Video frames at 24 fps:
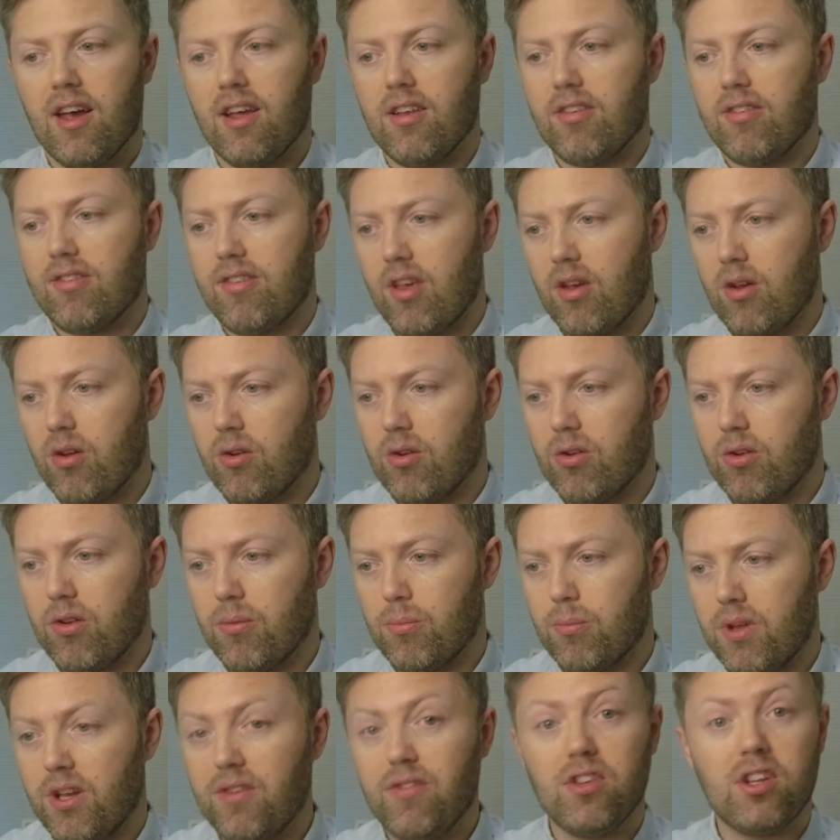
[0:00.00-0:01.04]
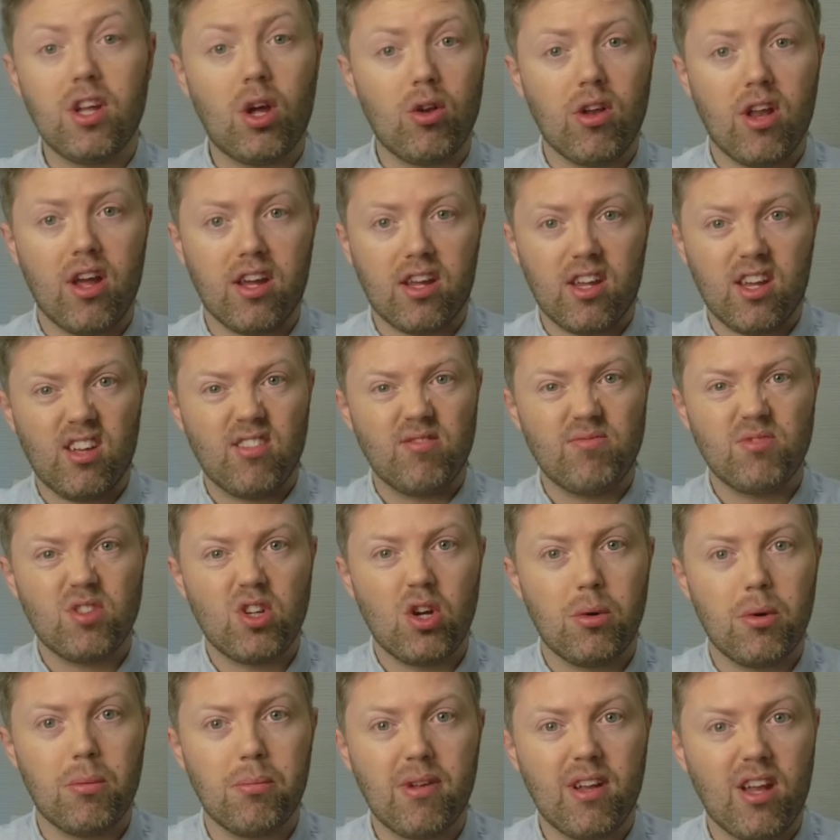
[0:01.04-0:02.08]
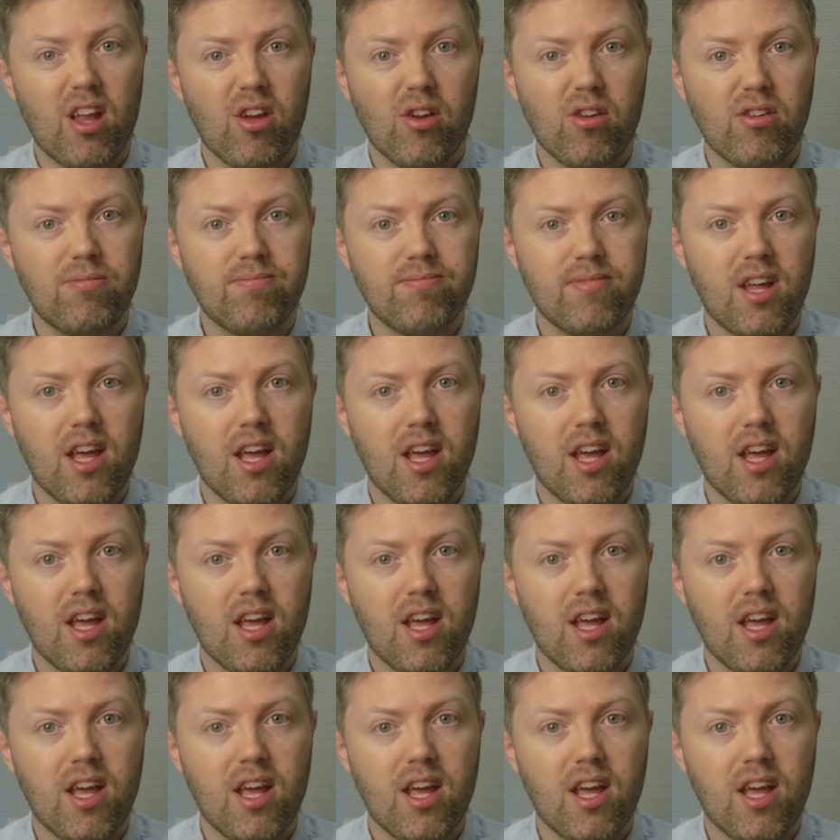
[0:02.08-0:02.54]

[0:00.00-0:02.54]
So, if you don't like it, comment below.